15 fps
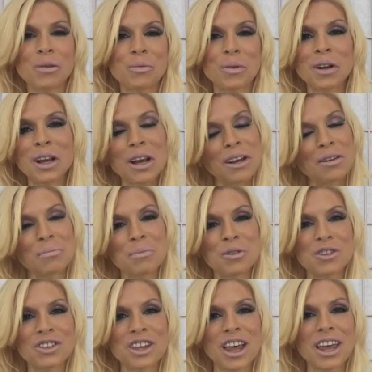
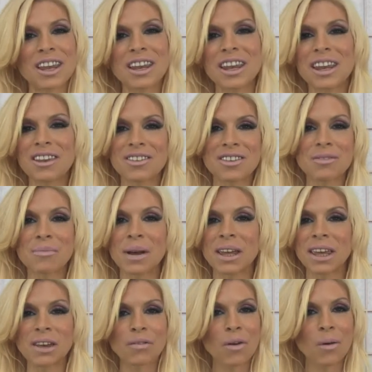100% into my
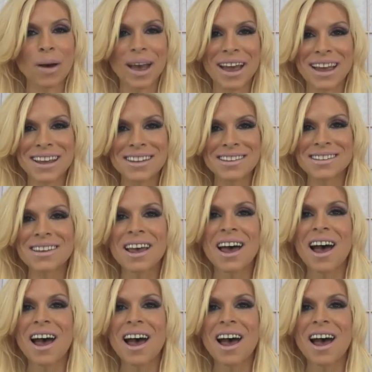giveaways.